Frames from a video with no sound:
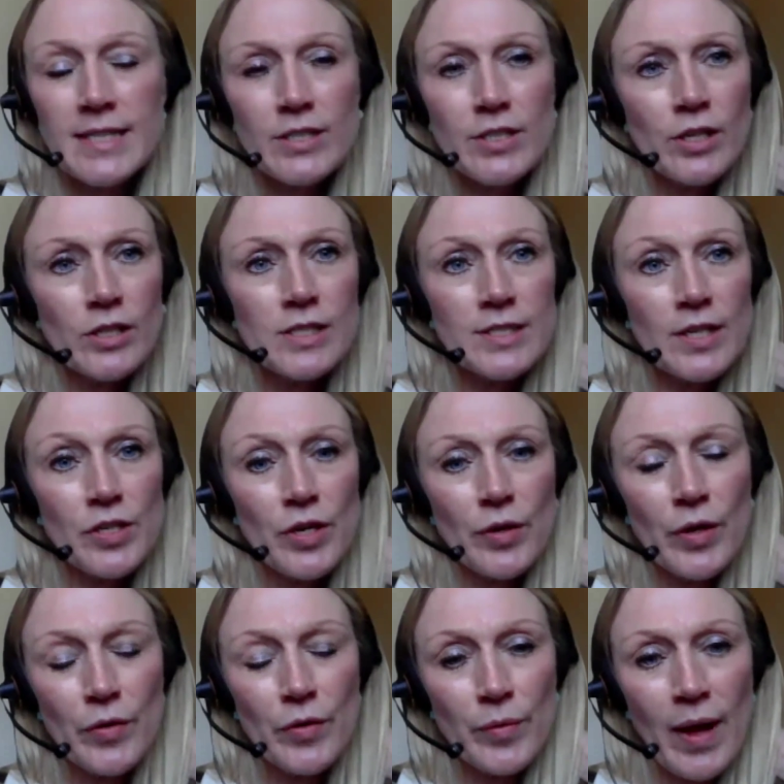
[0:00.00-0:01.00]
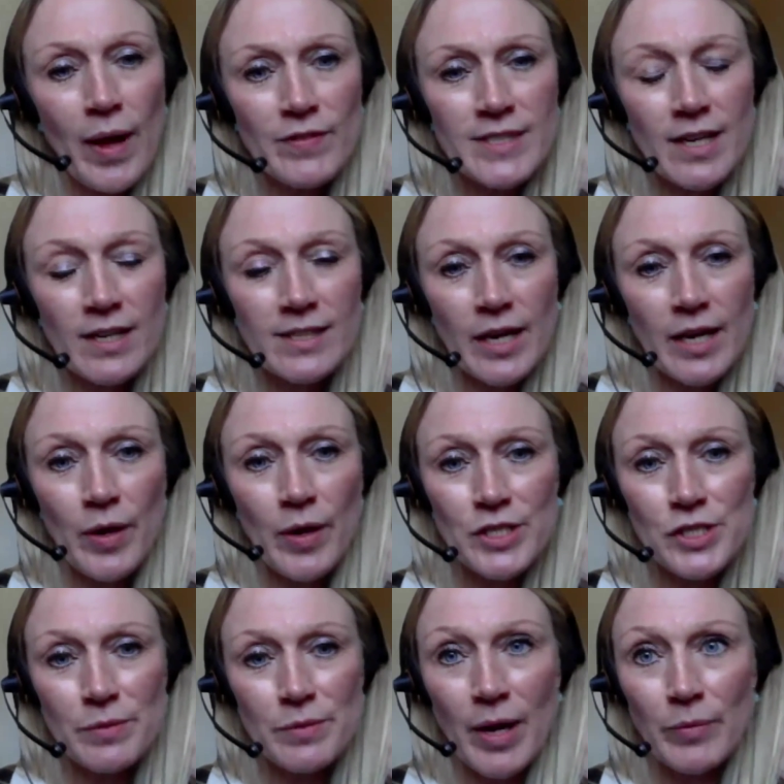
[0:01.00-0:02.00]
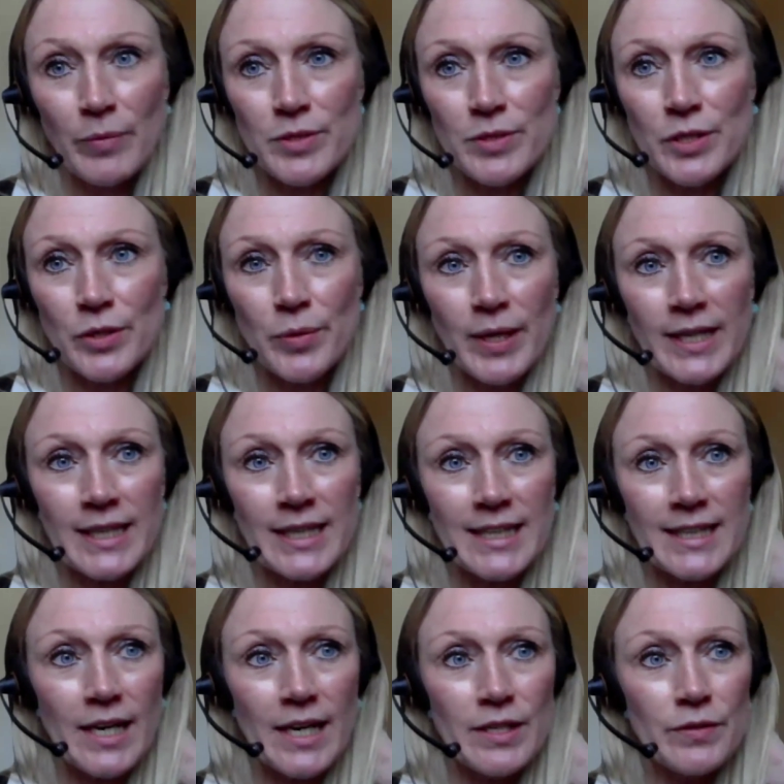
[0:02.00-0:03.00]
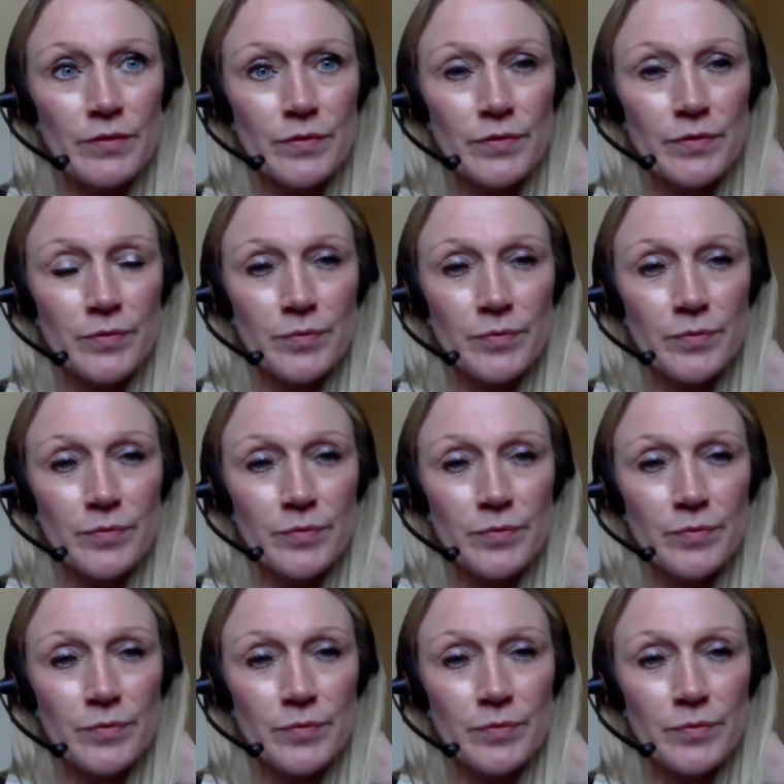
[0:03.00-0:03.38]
don't know whoever's asked that question might want to quickly kind of